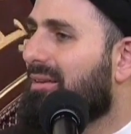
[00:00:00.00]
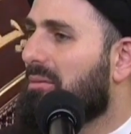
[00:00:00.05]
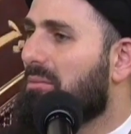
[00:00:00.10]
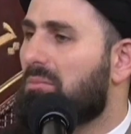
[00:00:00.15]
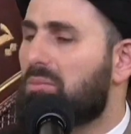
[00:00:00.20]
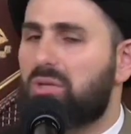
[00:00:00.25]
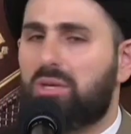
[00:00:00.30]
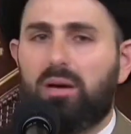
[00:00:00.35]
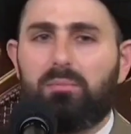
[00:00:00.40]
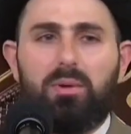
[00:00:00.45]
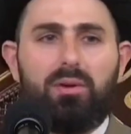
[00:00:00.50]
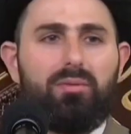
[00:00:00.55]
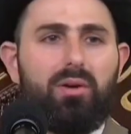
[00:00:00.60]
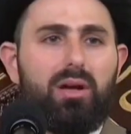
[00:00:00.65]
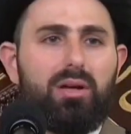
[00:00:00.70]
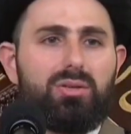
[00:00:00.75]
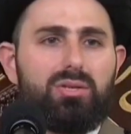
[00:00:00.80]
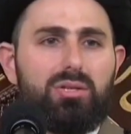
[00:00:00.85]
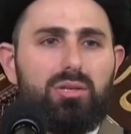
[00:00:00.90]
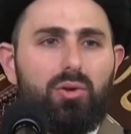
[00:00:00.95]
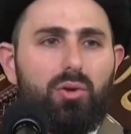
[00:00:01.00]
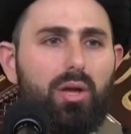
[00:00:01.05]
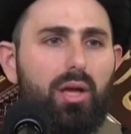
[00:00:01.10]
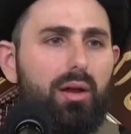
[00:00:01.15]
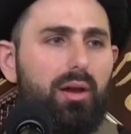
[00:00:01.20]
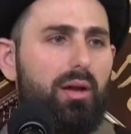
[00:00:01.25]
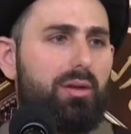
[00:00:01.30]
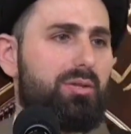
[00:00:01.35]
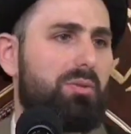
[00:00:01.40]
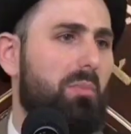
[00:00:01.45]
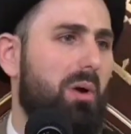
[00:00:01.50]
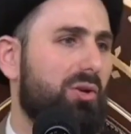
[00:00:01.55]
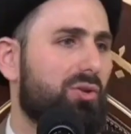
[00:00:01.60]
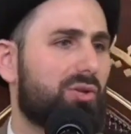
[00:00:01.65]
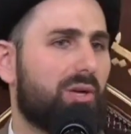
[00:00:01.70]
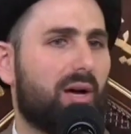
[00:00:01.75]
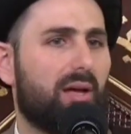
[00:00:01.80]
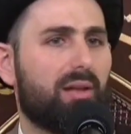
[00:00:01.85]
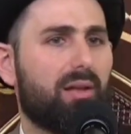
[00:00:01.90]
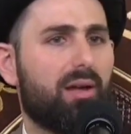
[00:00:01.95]
Some of us, look at us,
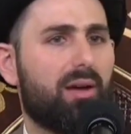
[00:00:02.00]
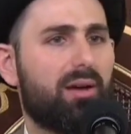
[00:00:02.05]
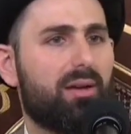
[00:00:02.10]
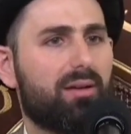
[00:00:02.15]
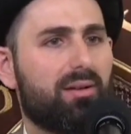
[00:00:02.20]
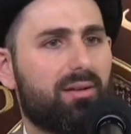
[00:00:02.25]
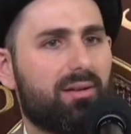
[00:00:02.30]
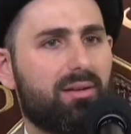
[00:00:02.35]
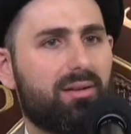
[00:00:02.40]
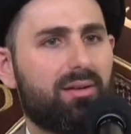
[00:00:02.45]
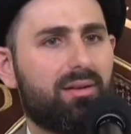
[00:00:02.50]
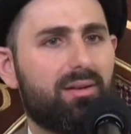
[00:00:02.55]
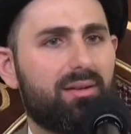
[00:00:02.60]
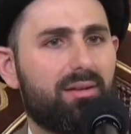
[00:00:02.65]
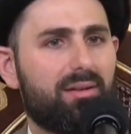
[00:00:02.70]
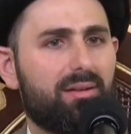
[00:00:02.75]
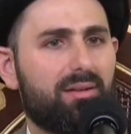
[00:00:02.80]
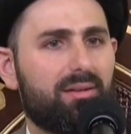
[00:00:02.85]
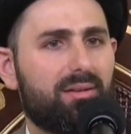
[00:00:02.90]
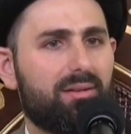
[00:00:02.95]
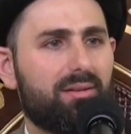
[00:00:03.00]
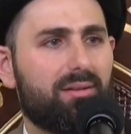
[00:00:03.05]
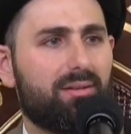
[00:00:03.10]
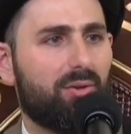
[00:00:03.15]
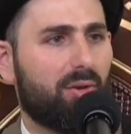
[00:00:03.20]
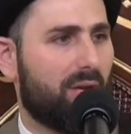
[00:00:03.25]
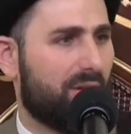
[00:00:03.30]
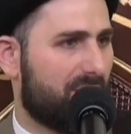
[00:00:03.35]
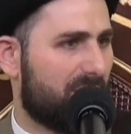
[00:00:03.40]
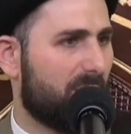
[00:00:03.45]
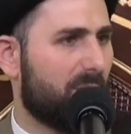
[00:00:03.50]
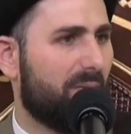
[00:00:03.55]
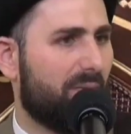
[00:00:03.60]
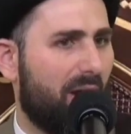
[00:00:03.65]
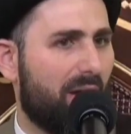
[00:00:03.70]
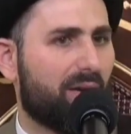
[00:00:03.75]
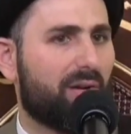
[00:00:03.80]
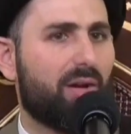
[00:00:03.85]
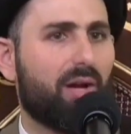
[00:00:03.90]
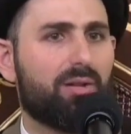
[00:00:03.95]
mashallah. Look at some of
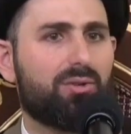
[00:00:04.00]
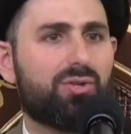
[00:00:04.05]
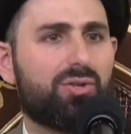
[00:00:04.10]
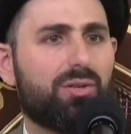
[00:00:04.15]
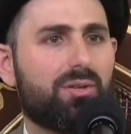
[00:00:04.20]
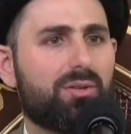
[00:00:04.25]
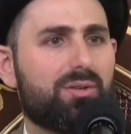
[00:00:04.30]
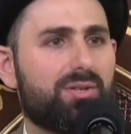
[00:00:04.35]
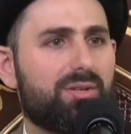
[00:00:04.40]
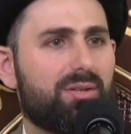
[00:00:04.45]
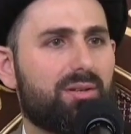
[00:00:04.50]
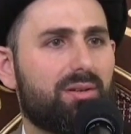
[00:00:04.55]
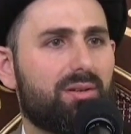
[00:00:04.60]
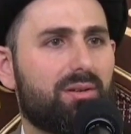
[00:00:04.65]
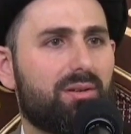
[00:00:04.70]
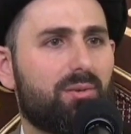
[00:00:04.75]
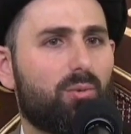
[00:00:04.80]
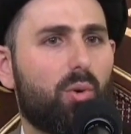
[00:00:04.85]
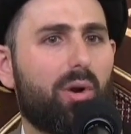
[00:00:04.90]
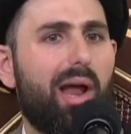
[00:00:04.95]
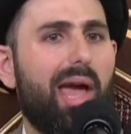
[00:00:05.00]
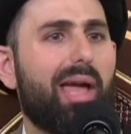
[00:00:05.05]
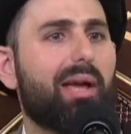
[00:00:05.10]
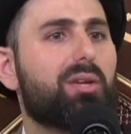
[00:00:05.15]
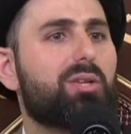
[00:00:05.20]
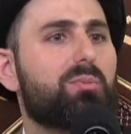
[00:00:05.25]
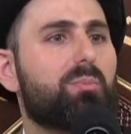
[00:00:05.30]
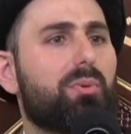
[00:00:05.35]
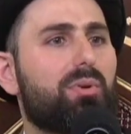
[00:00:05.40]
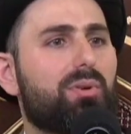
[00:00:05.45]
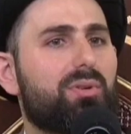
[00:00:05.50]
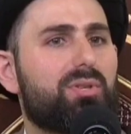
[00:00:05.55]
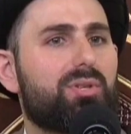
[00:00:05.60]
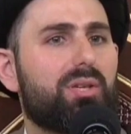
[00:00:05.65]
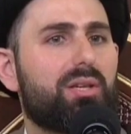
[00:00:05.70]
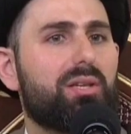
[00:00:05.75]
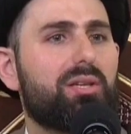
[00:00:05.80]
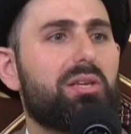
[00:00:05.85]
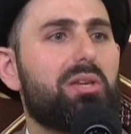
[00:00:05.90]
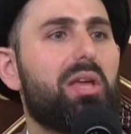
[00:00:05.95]
our cultures. We're experts
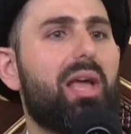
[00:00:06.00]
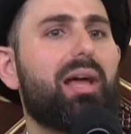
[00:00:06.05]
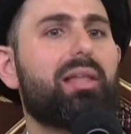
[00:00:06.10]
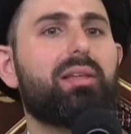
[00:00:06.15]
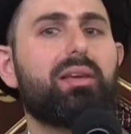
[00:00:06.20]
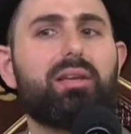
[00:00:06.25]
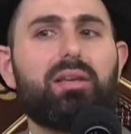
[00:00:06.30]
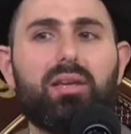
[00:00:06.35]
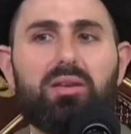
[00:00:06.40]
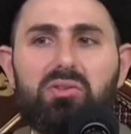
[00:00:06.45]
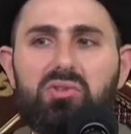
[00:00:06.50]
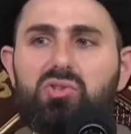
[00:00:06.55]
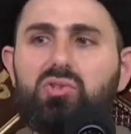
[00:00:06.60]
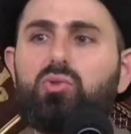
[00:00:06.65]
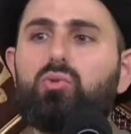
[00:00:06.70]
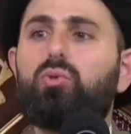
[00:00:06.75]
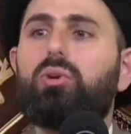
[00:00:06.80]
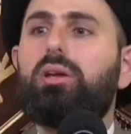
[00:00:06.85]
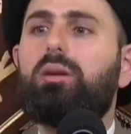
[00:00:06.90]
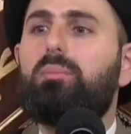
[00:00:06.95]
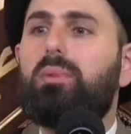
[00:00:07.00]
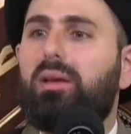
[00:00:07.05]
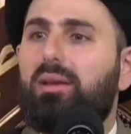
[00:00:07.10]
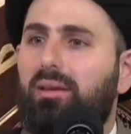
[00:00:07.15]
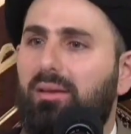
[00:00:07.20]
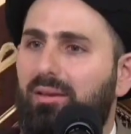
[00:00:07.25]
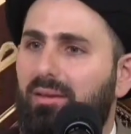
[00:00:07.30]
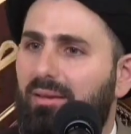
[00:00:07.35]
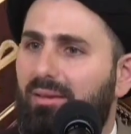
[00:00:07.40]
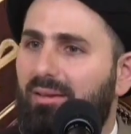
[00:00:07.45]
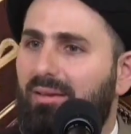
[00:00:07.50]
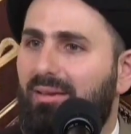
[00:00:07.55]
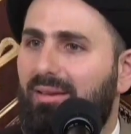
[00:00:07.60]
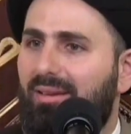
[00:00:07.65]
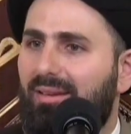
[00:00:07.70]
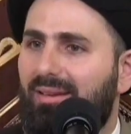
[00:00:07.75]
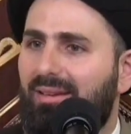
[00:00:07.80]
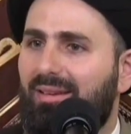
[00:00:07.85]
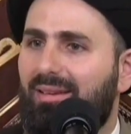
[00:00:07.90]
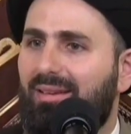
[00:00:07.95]
in yelling and screaming.
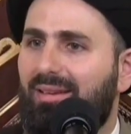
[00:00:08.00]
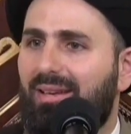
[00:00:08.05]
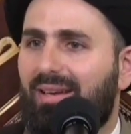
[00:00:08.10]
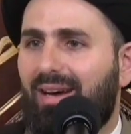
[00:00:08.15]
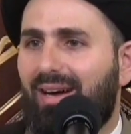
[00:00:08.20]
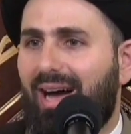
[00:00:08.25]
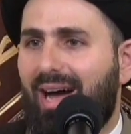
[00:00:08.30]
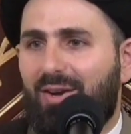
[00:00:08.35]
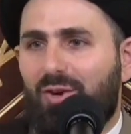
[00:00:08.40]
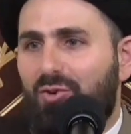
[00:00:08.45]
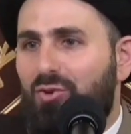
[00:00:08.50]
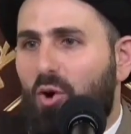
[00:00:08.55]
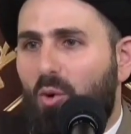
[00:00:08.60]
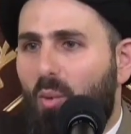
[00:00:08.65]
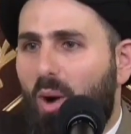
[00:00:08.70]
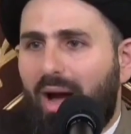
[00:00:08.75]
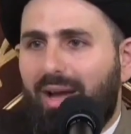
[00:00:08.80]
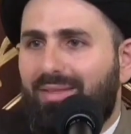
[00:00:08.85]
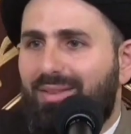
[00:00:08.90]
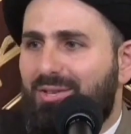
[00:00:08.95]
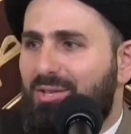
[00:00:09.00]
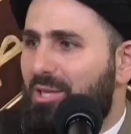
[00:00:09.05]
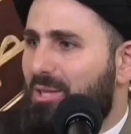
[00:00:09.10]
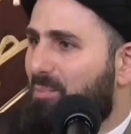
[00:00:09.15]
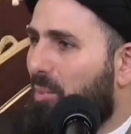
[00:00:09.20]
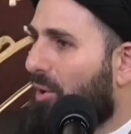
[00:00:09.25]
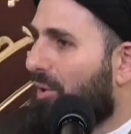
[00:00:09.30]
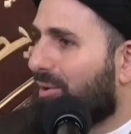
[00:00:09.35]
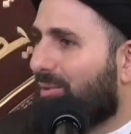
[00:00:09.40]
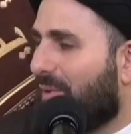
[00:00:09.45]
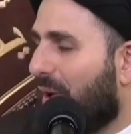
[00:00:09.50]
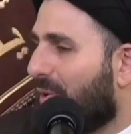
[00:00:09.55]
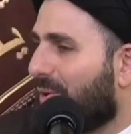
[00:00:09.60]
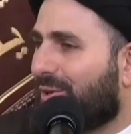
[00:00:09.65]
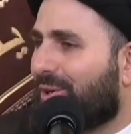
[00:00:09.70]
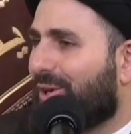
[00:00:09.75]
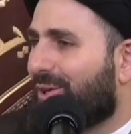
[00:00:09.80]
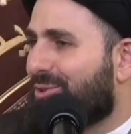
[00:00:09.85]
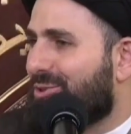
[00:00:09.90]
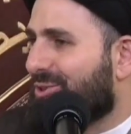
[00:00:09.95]
I don't know why this is part of our
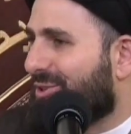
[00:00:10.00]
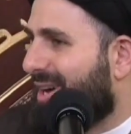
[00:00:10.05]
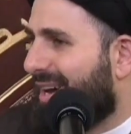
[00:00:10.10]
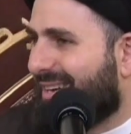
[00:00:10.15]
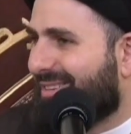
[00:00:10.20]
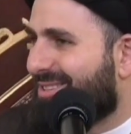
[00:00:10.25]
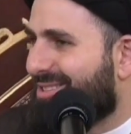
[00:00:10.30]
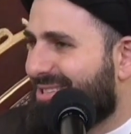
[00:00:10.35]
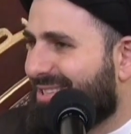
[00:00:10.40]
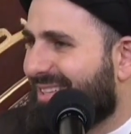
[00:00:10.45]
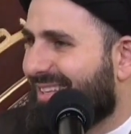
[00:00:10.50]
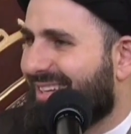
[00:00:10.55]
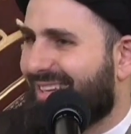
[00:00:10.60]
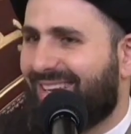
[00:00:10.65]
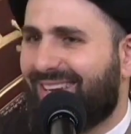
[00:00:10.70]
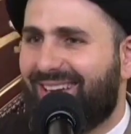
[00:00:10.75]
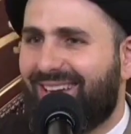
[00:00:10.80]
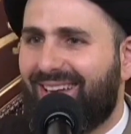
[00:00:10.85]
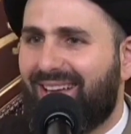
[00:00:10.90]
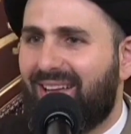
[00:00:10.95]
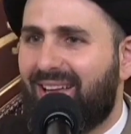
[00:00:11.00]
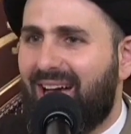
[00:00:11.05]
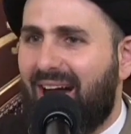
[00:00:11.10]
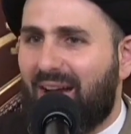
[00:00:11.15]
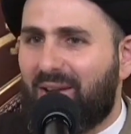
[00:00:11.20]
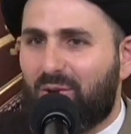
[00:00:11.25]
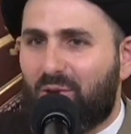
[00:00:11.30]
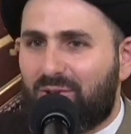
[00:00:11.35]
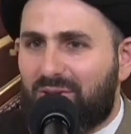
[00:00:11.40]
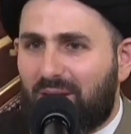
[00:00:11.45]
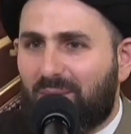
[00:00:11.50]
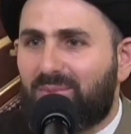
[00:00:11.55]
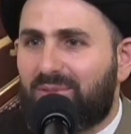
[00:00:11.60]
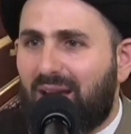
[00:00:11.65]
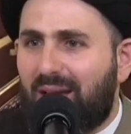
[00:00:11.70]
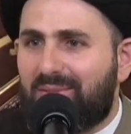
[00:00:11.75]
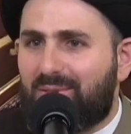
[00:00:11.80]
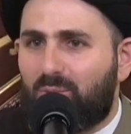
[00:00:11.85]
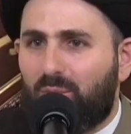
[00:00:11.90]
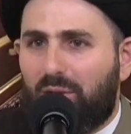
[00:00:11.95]
culture, honestly. I know
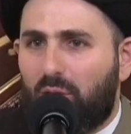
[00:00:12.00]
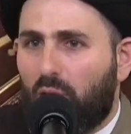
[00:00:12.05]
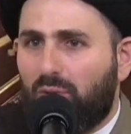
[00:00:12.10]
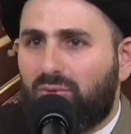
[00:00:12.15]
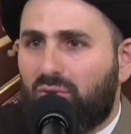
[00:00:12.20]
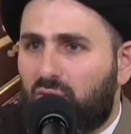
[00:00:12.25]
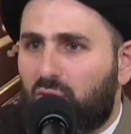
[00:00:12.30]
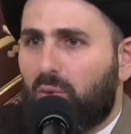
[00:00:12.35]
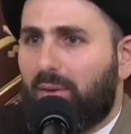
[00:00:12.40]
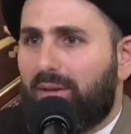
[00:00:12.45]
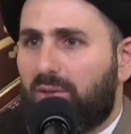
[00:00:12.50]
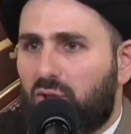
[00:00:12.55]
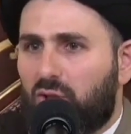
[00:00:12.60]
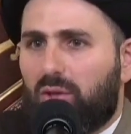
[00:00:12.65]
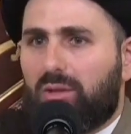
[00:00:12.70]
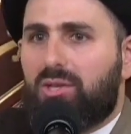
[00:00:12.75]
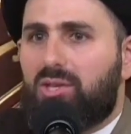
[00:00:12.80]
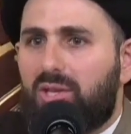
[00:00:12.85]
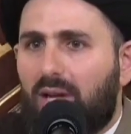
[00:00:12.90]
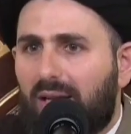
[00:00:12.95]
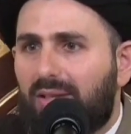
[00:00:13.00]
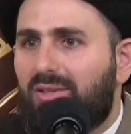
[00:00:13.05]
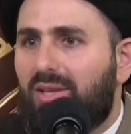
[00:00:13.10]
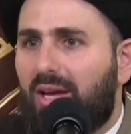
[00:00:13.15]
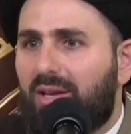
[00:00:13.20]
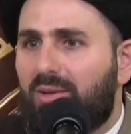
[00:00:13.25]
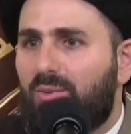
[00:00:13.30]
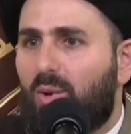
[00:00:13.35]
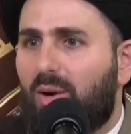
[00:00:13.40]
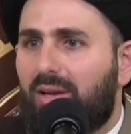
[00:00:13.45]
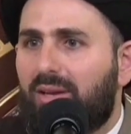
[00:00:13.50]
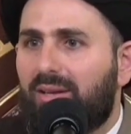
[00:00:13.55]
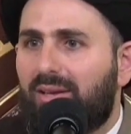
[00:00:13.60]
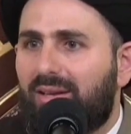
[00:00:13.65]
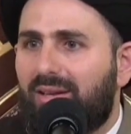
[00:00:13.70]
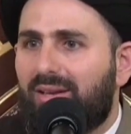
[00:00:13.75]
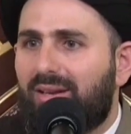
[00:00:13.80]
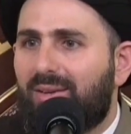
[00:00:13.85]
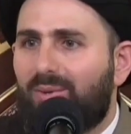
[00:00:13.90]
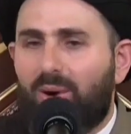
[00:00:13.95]
sometimes we don't do it to insult anyone,
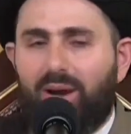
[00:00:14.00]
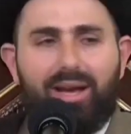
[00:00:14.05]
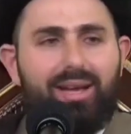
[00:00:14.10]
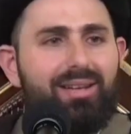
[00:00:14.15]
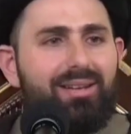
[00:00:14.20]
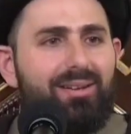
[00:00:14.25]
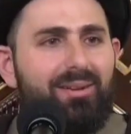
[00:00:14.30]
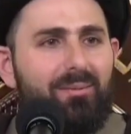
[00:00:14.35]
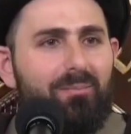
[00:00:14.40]
right?